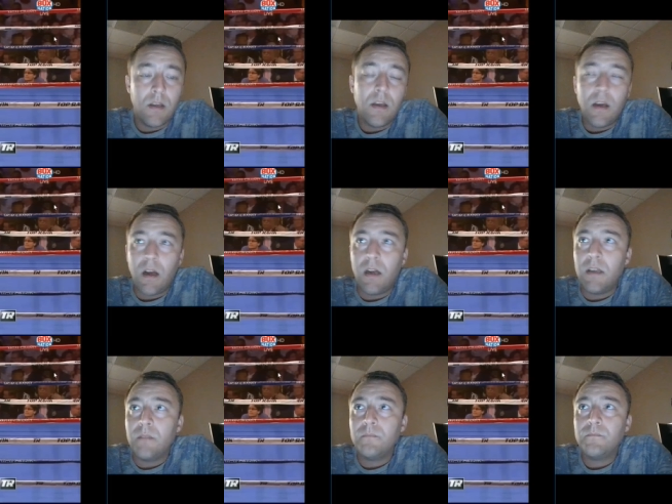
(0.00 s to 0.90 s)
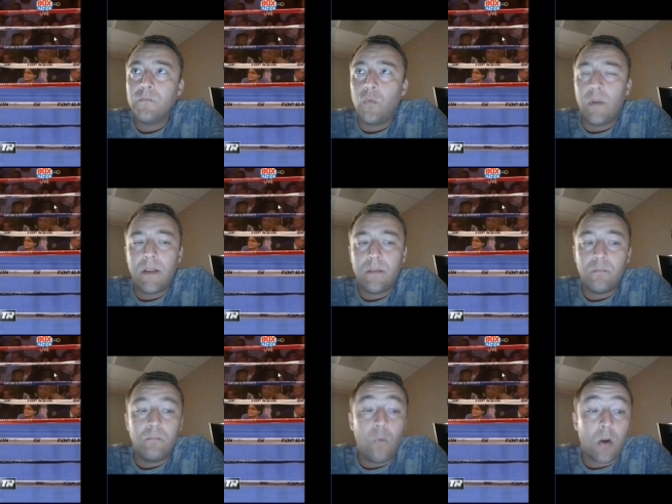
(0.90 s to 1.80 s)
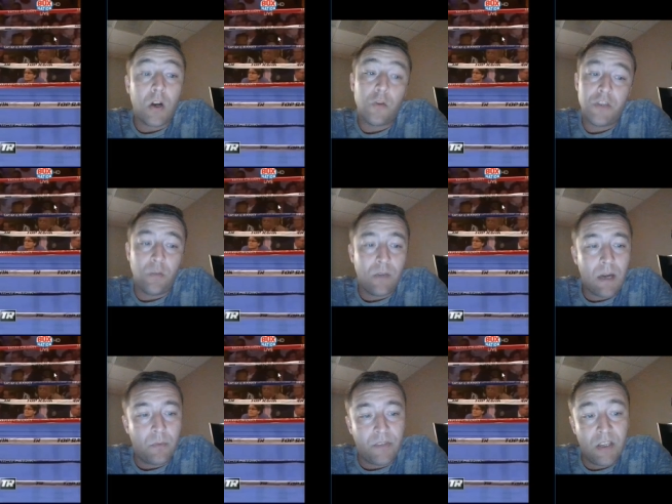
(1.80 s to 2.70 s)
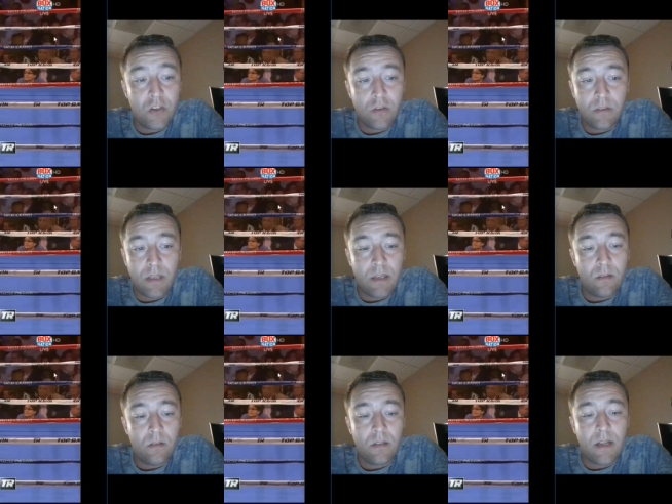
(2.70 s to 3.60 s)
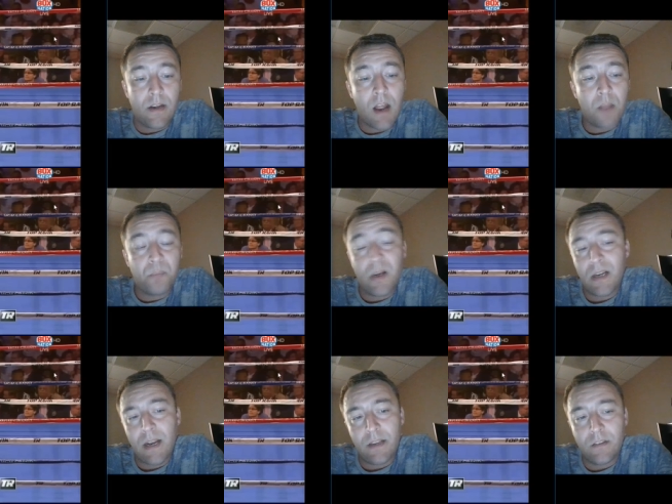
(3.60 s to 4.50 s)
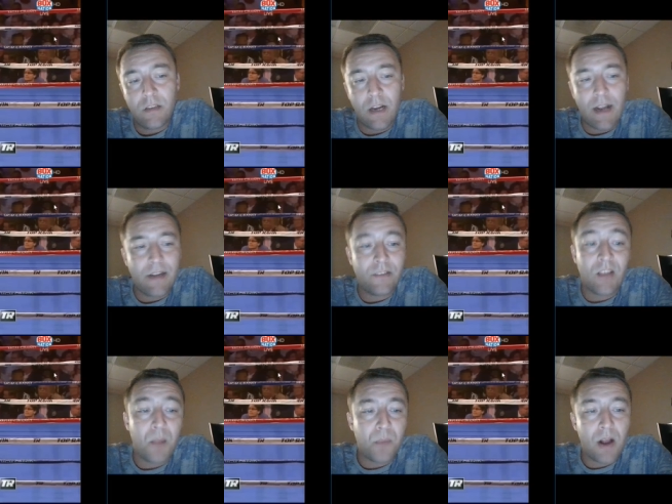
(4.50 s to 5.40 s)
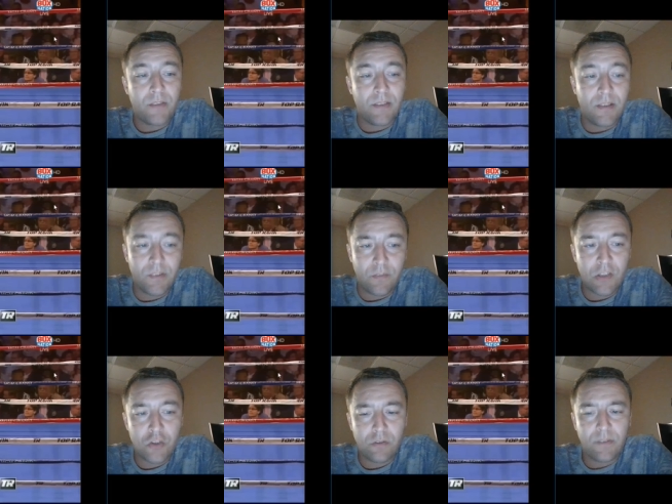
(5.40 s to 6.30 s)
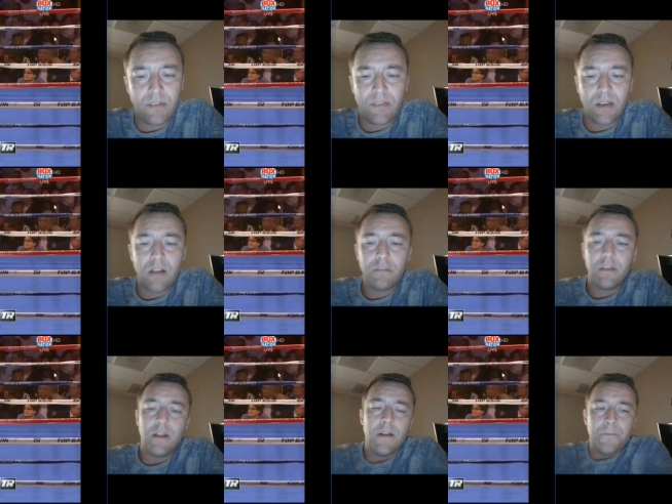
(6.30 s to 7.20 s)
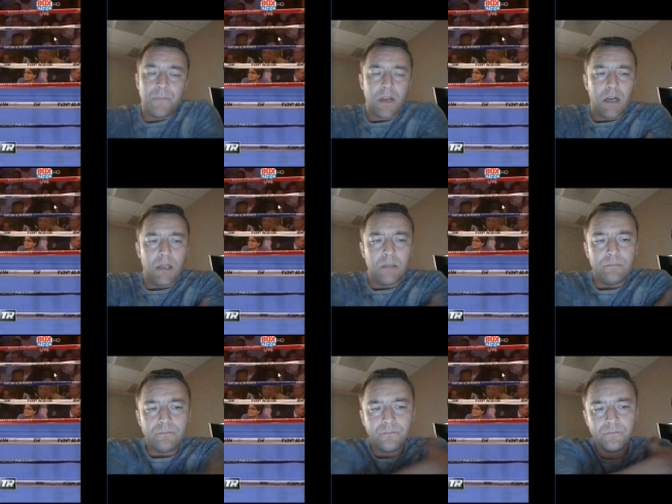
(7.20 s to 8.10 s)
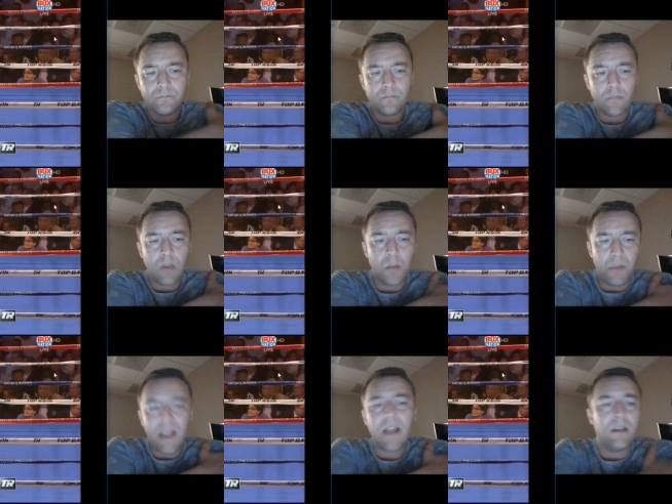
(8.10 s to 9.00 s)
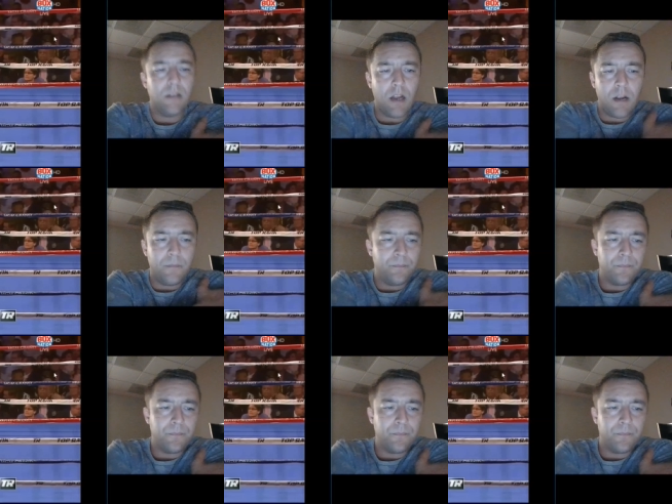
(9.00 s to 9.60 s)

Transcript: um, when more coaching when I was injured than, than not, but I kind of had to stop boxing because of injuries and stuff. Um, but yeah, um,